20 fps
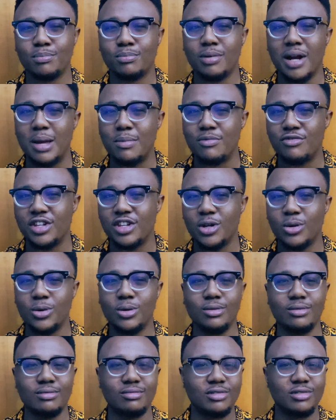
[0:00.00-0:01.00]
Prime
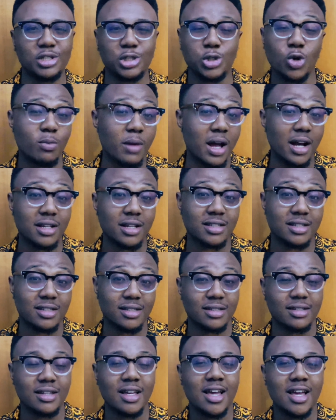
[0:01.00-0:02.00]
Video,
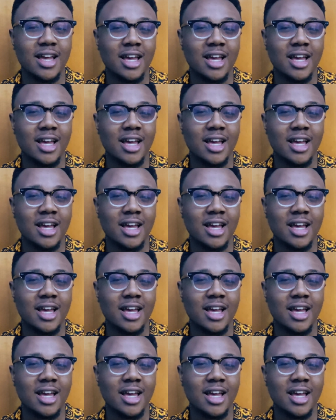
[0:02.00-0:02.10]
Showmax,